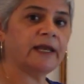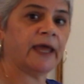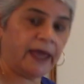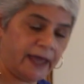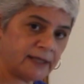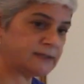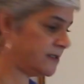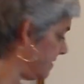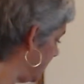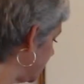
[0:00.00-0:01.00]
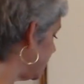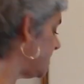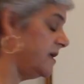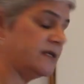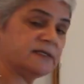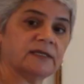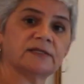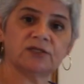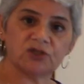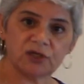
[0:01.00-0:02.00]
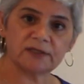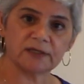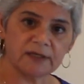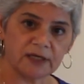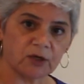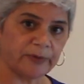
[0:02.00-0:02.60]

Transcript: enhance this thesis just a little